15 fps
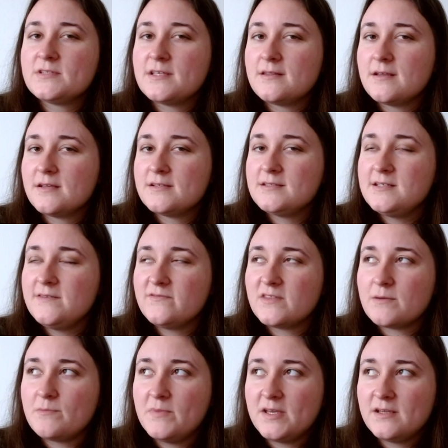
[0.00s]
I think isn't even
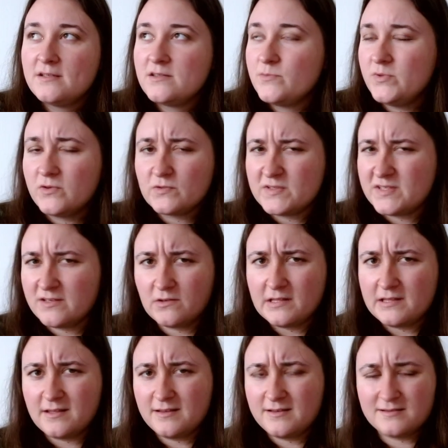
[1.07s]
that big. The Pure Silk I
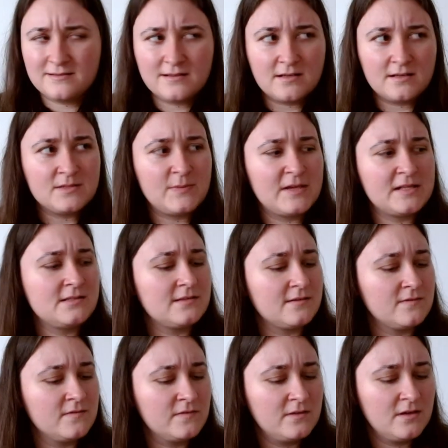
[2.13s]
think isn't that
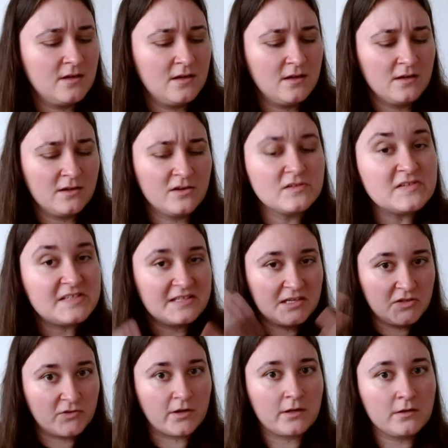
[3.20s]
expensive,
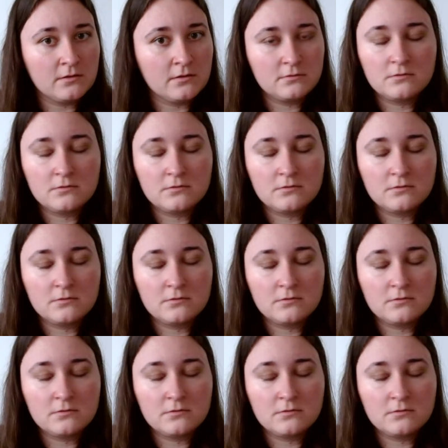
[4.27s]
considering.